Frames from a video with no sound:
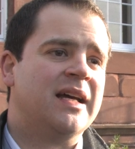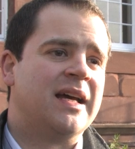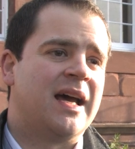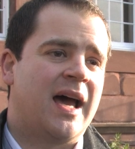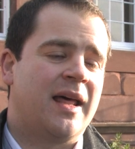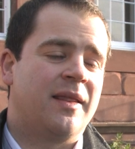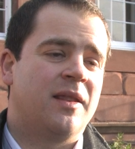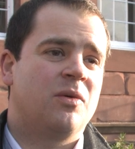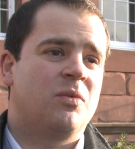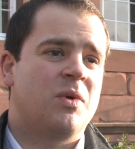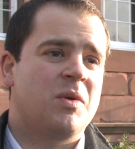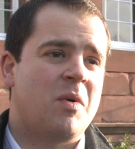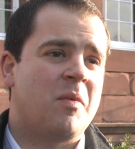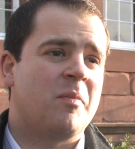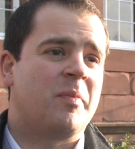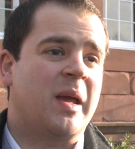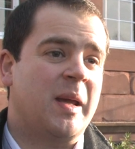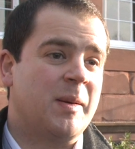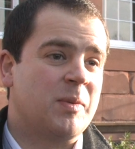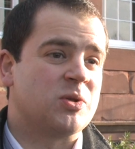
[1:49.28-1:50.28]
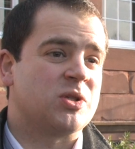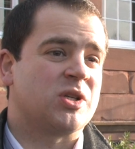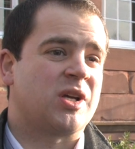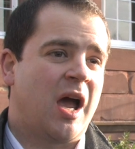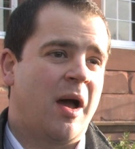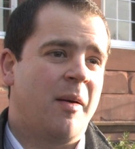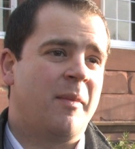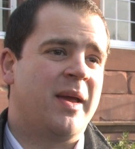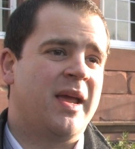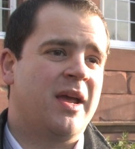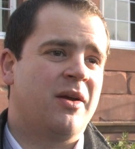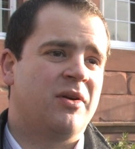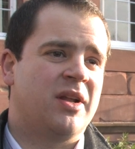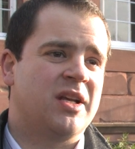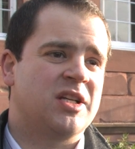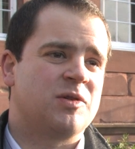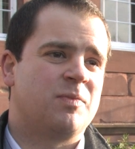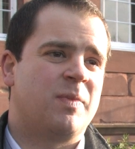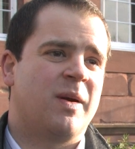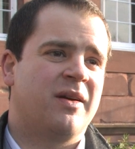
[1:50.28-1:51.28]
and that we want people to come here and
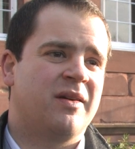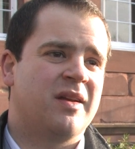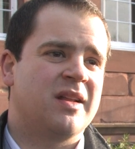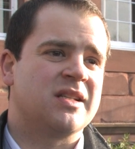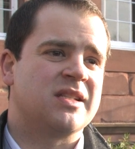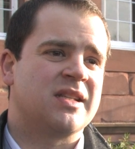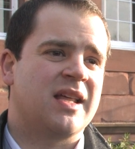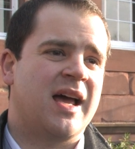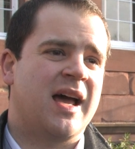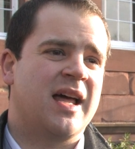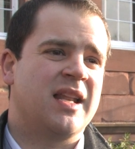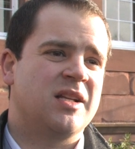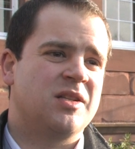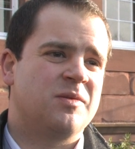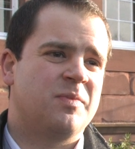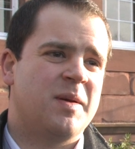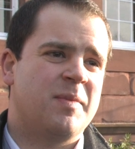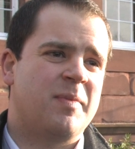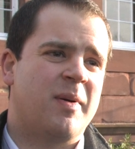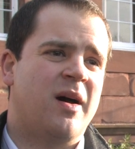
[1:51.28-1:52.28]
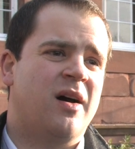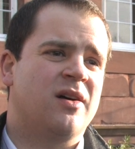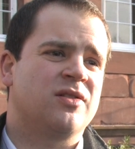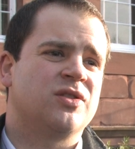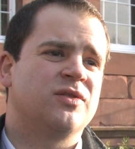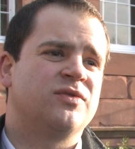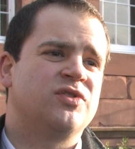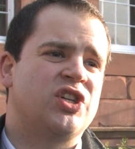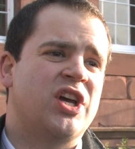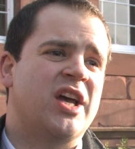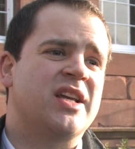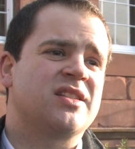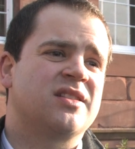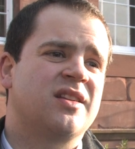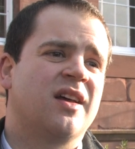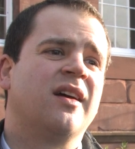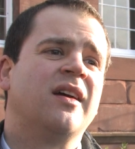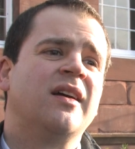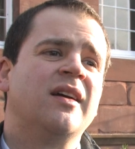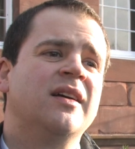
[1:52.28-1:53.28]
experience that and it to be part of Chester.